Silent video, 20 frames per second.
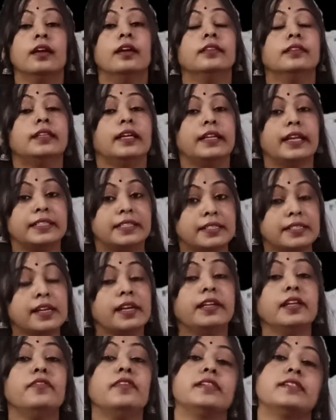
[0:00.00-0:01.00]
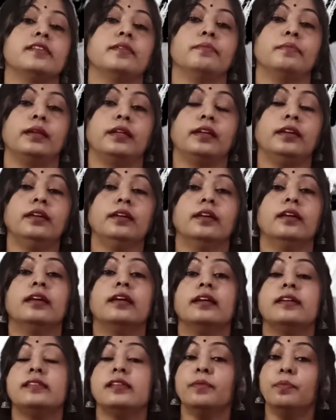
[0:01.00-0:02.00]
The Legislative Assembly
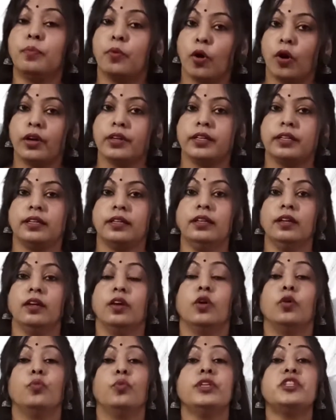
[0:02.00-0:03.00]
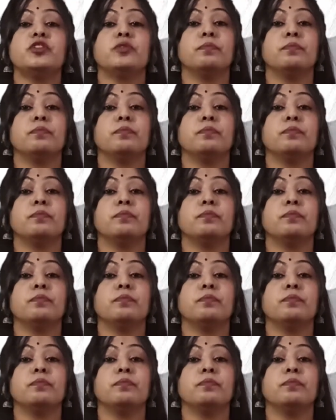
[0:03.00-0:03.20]
is a body which